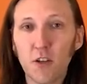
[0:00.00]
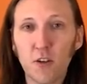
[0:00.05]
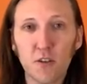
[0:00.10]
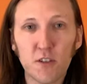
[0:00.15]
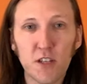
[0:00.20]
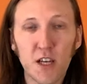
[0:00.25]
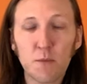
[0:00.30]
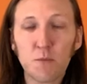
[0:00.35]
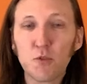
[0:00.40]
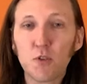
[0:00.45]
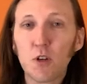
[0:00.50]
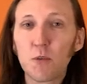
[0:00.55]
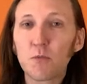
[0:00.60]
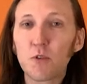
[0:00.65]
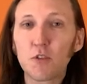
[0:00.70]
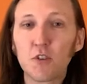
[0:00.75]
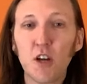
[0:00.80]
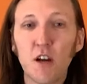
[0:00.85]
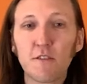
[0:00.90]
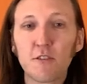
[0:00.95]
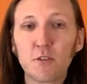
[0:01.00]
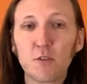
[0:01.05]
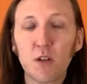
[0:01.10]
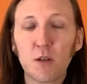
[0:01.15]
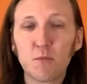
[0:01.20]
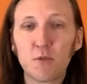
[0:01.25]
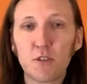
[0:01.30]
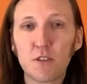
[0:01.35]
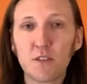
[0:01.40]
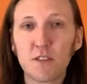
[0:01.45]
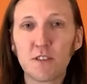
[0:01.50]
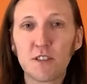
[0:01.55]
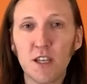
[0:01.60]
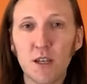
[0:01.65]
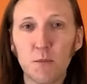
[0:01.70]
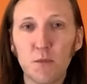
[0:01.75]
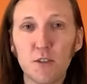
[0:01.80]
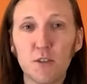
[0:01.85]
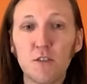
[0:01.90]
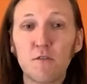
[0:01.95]
your TypeScript or JavaScript just the
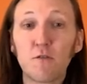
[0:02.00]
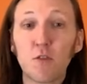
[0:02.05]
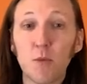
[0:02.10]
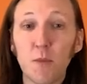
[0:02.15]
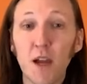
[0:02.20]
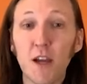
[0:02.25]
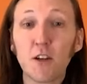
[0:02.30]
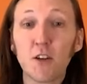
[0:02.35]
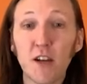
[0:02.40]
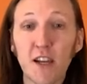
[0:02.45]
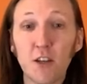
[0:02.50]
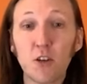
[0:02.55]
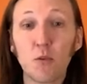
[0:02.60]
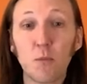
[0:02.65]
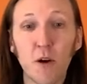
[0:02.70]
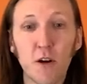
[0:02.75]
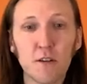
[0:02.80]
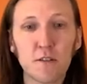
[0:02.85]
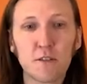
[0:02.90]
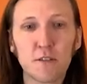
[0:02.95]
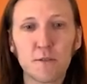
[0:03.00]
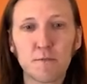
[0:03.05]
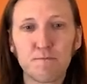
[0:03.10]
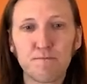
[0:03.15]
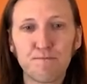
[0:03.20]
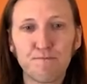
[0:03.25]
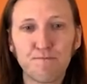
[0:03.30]
same as you format your handlebars.